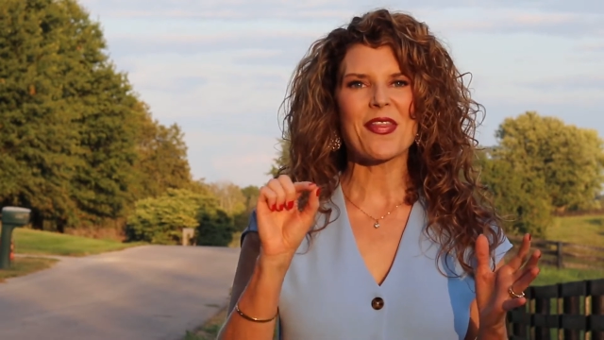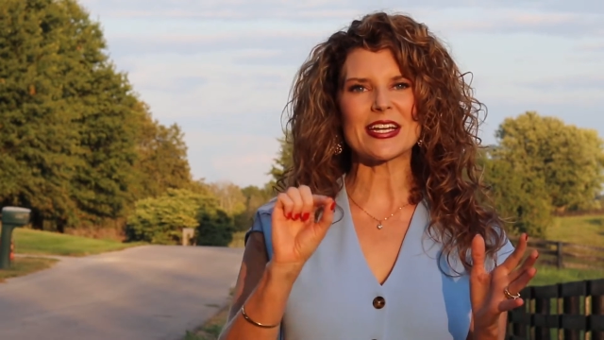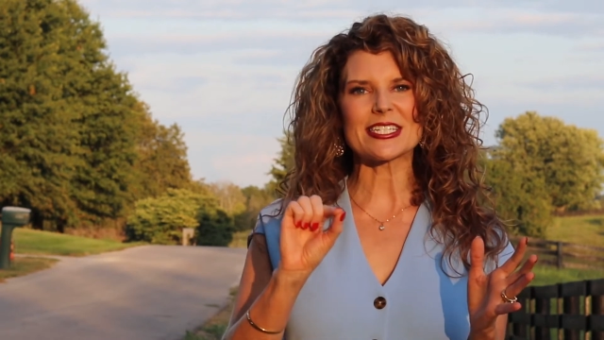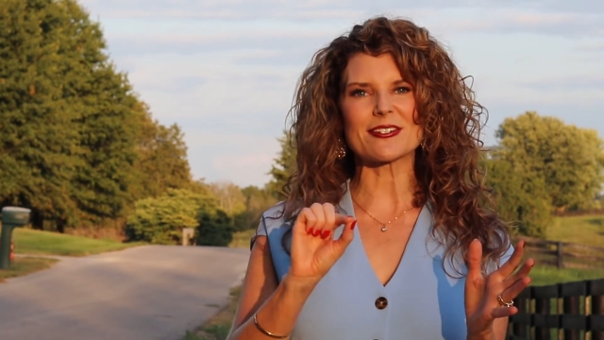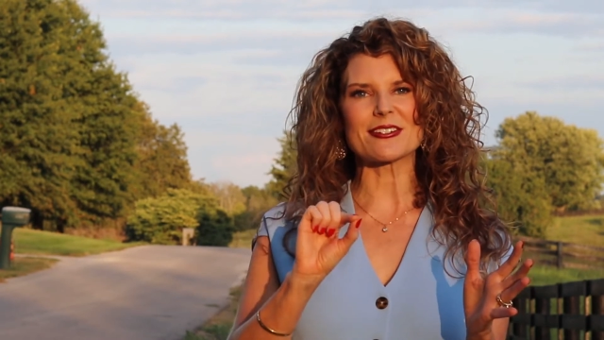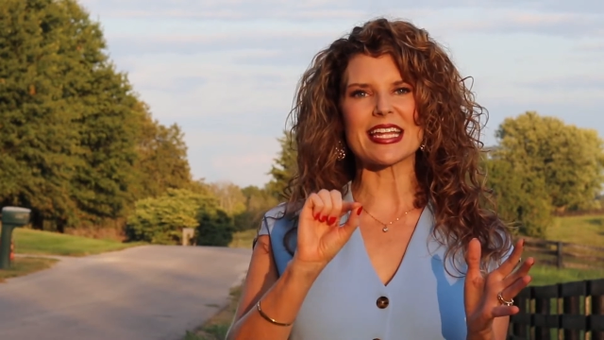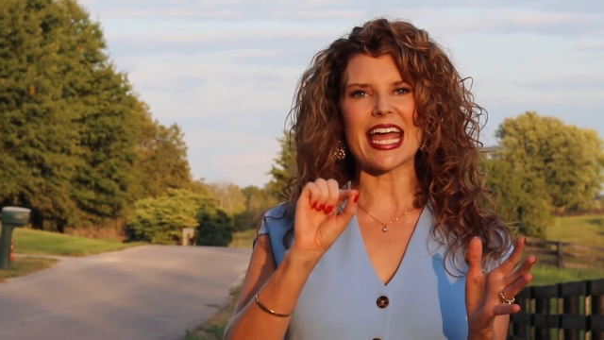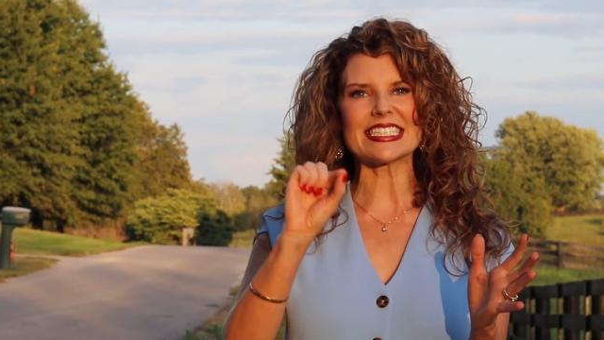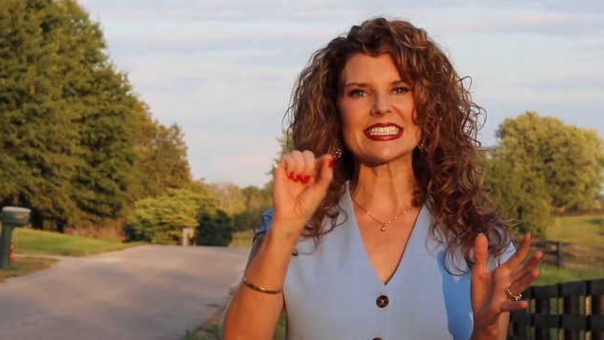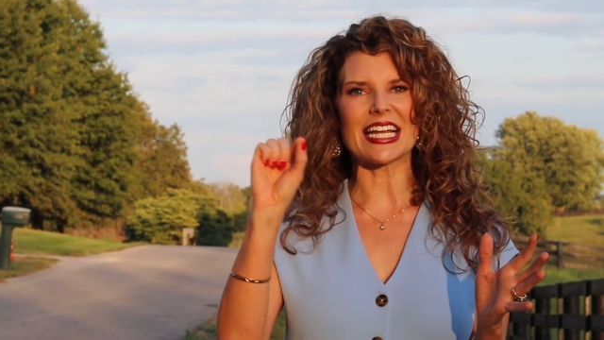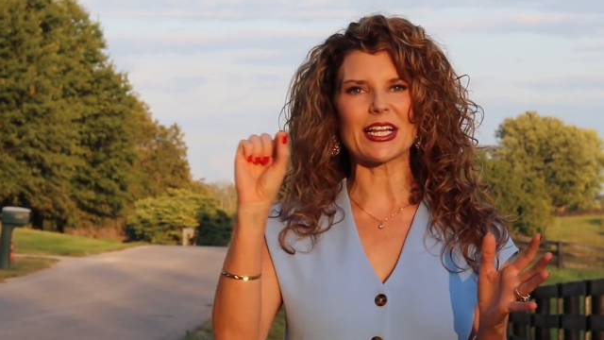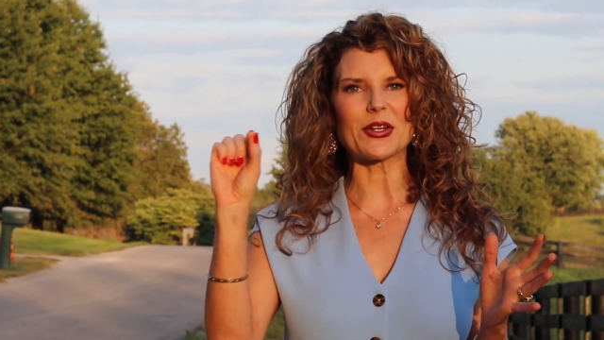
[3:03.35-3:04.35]
that there's
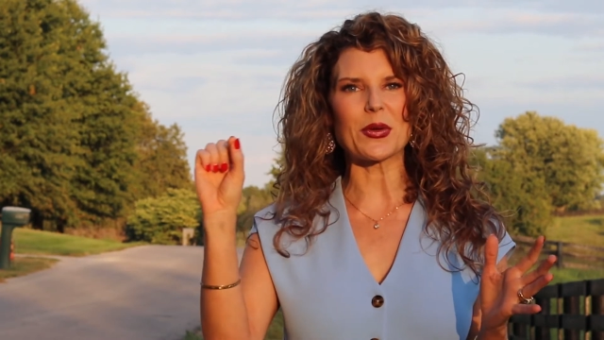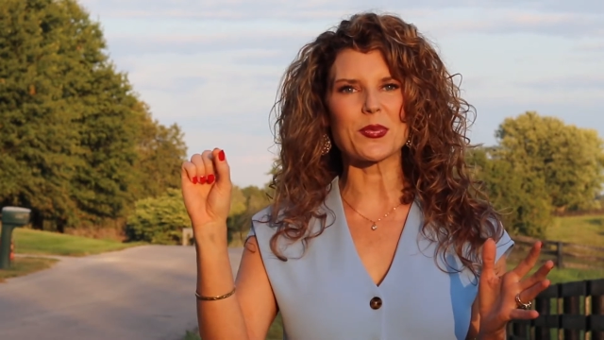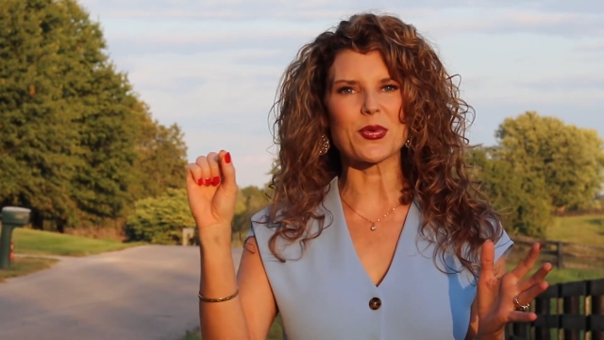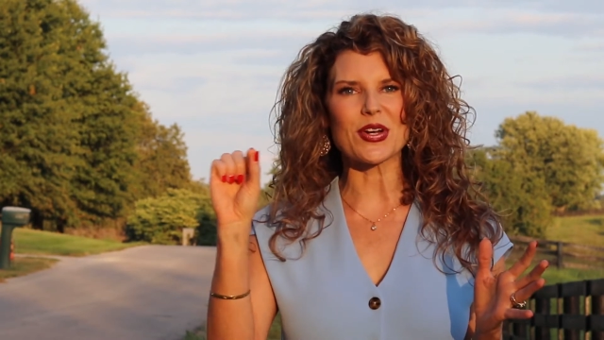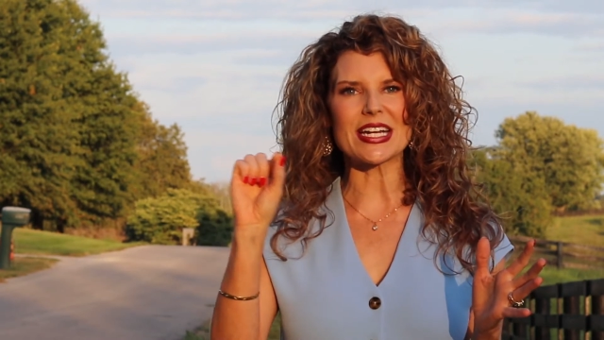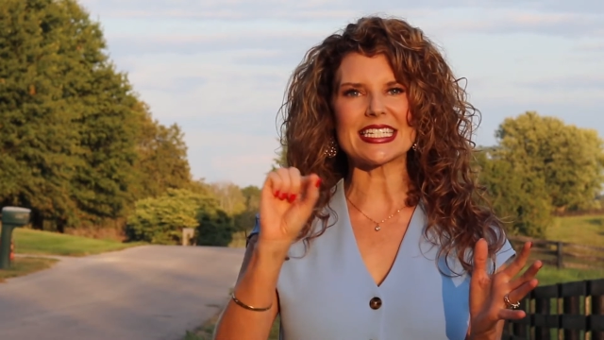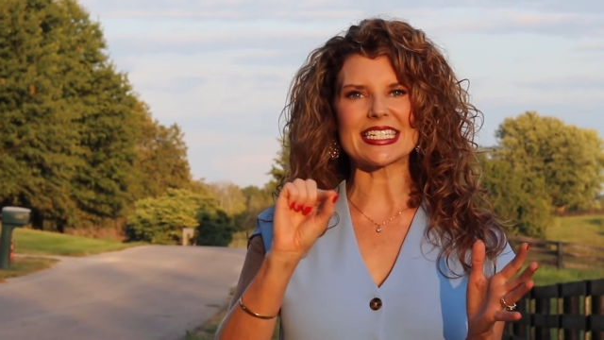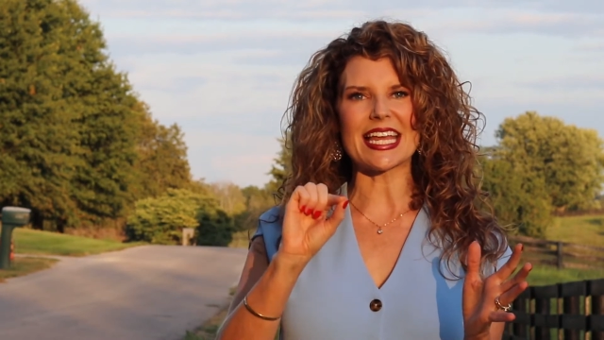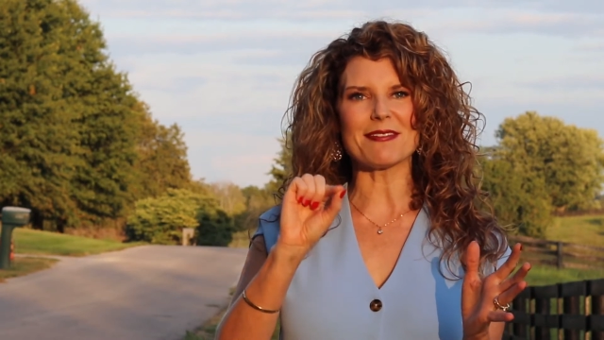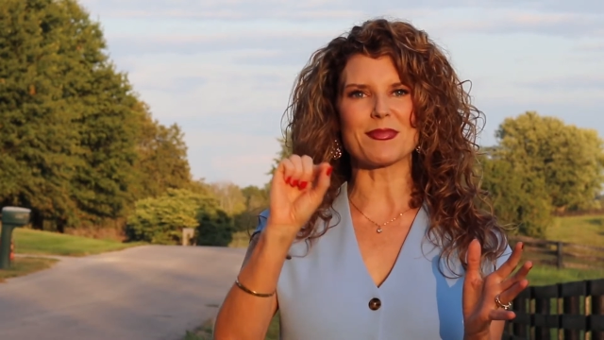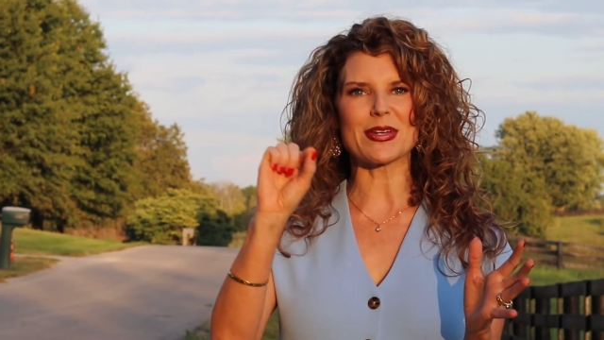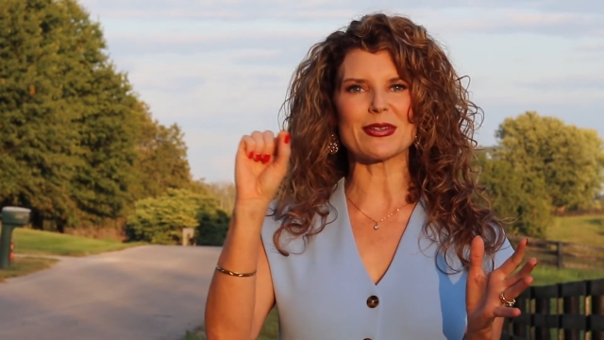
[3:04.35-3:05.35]
actually a little bridge
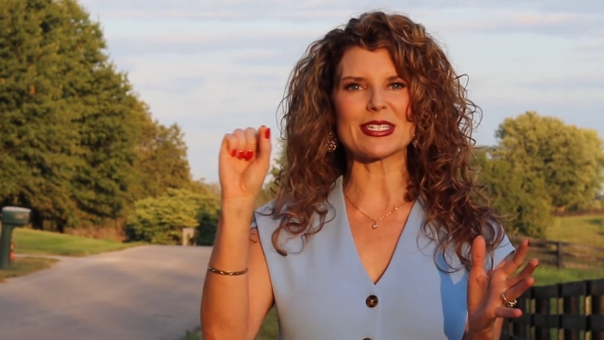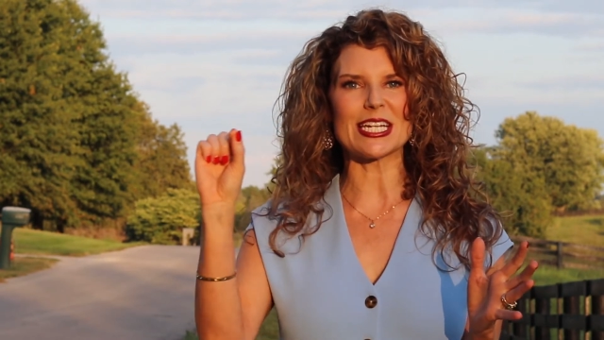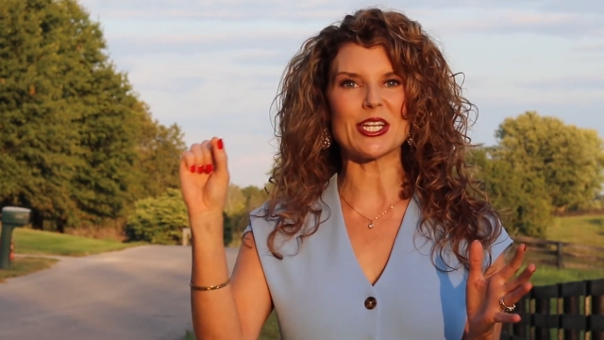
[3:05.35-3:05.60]
that builds